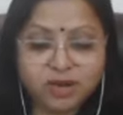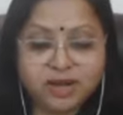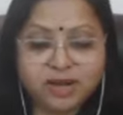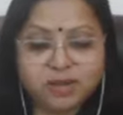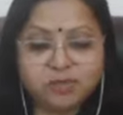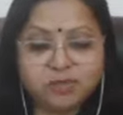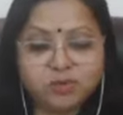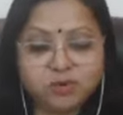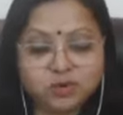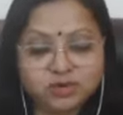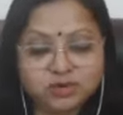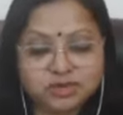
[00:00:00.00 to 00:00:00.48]

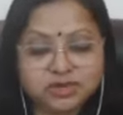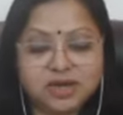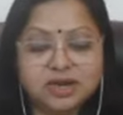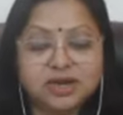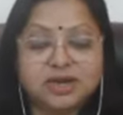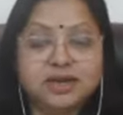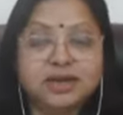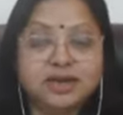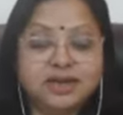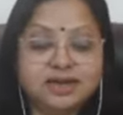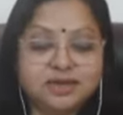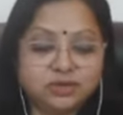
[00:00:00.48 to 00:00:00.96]
emotional
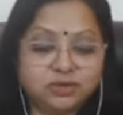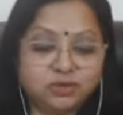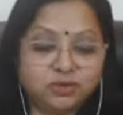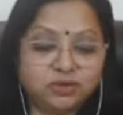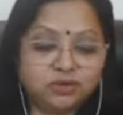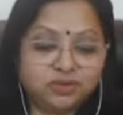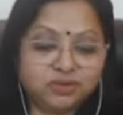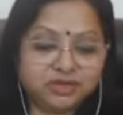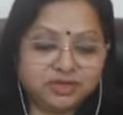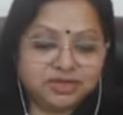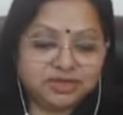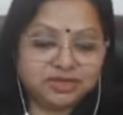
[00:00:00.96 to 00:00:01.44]
healing
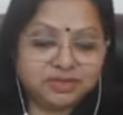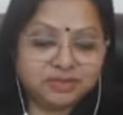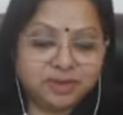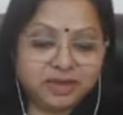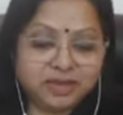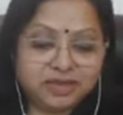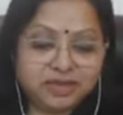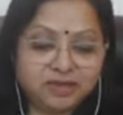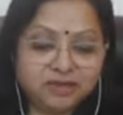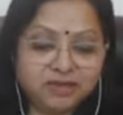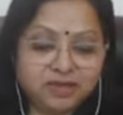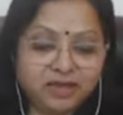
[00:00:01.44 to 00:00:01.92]
solutions, by
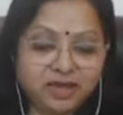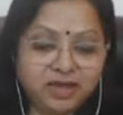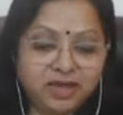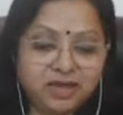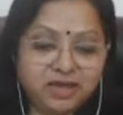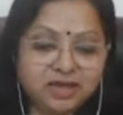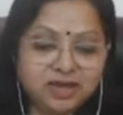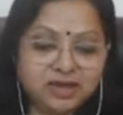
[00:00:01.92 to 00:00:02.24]
the way.